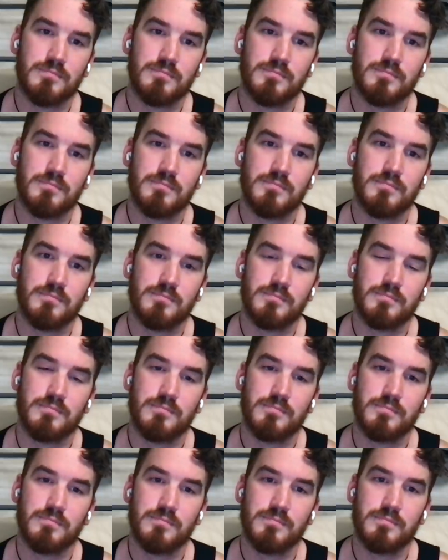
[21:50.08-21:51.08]

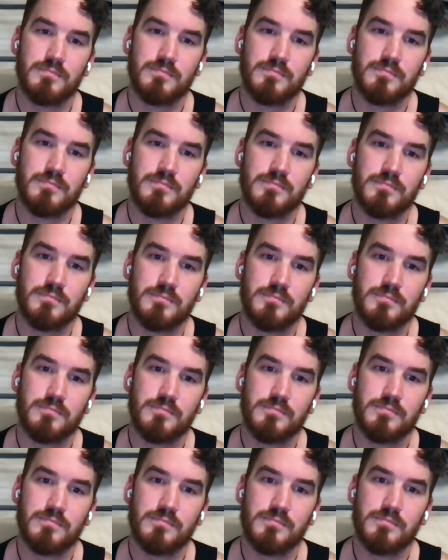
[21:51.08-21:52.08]

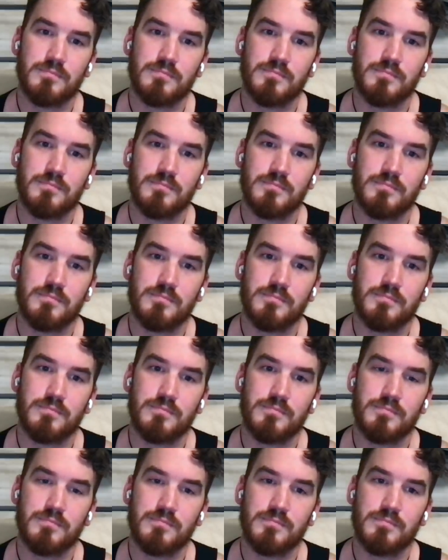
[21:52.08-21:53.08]

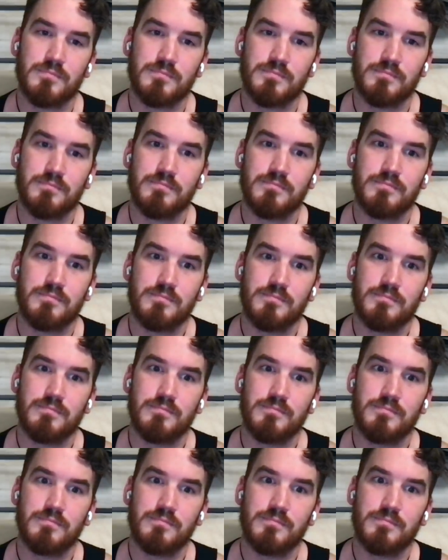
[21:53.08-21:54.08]

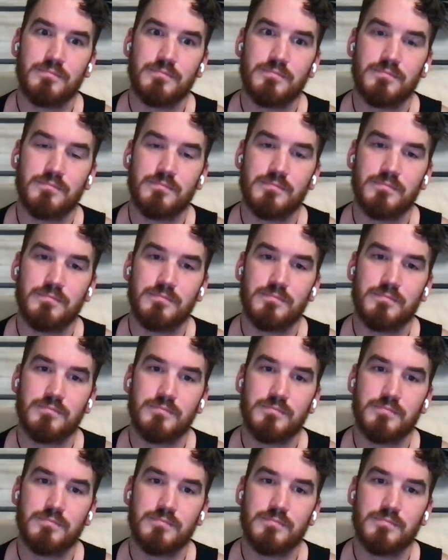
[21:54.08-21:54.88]
The person shown says nothing.